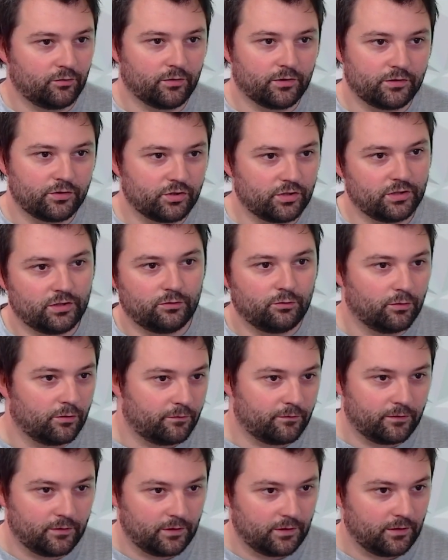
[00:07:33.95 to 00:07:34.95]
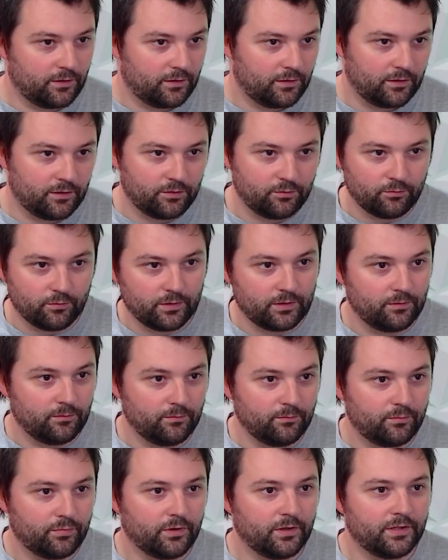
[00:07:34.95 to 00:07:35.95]
grungy,
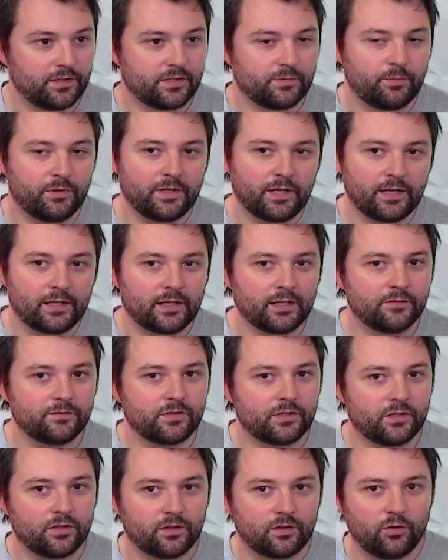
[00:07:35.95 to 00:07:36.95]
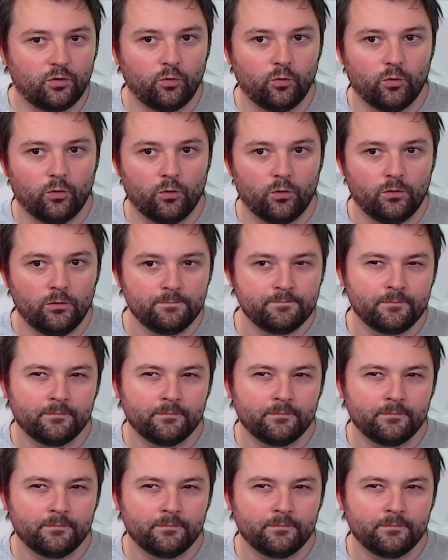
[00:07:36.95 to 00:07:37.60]
graffiti-ridden place. But that gives it a cool